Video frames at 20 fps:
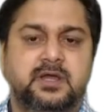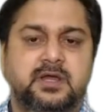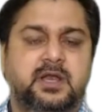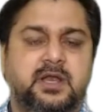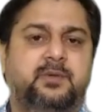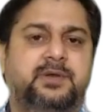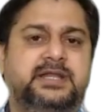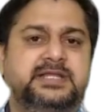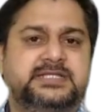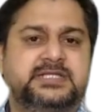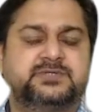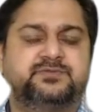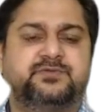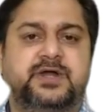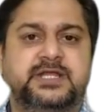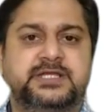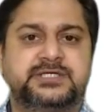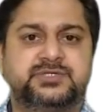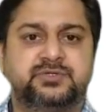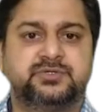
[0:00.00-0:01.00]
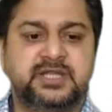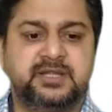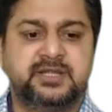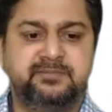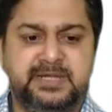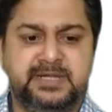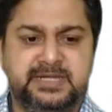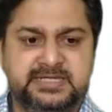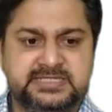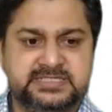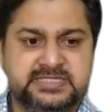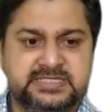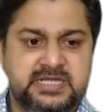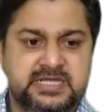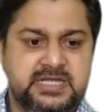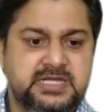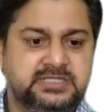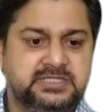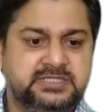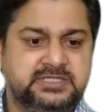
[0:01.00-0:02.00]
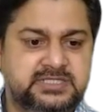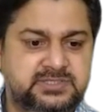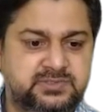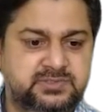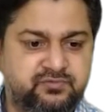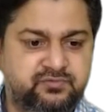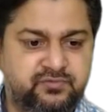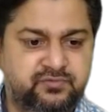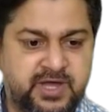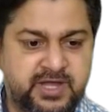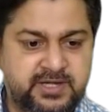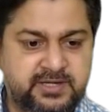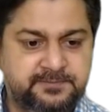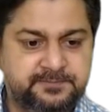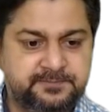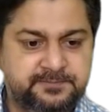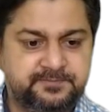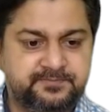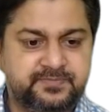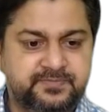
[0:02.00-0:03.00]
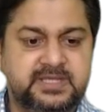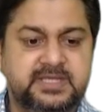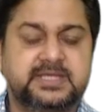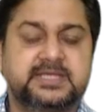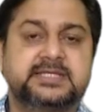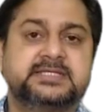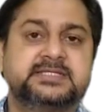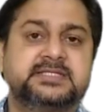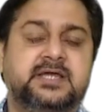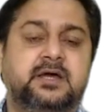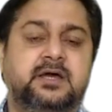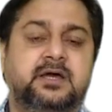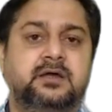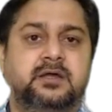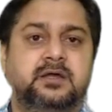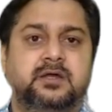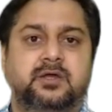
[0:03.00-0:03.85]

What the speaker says: Now what does this 1 is to 3 means? This 1 is the